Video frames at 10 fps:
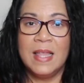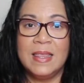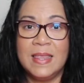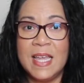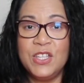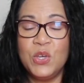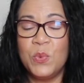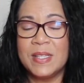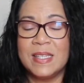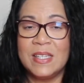Then you
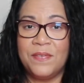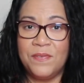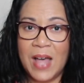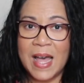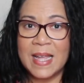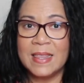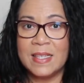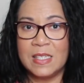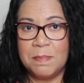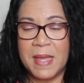want to define the
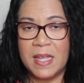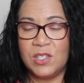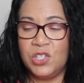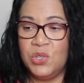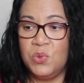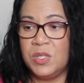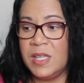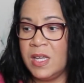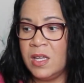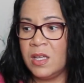space
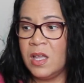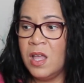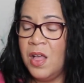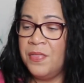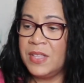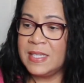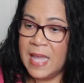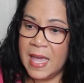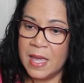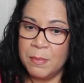using the
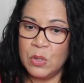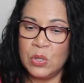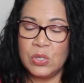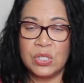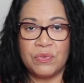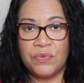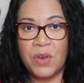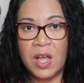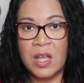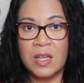tables, the
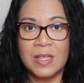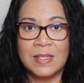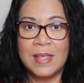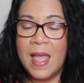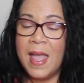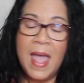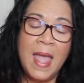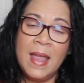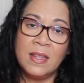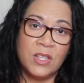rugs,
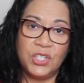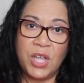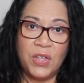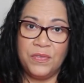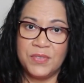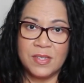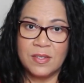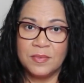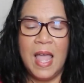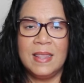and the shelves.
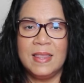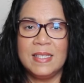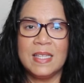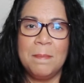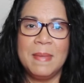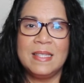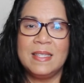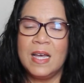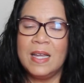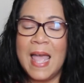And this can be
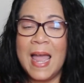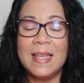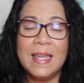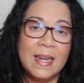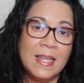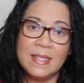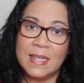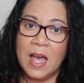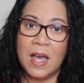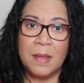done at any
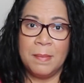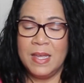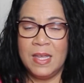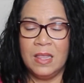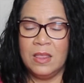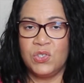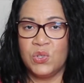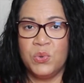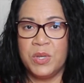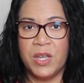time in the
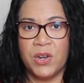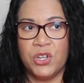school year.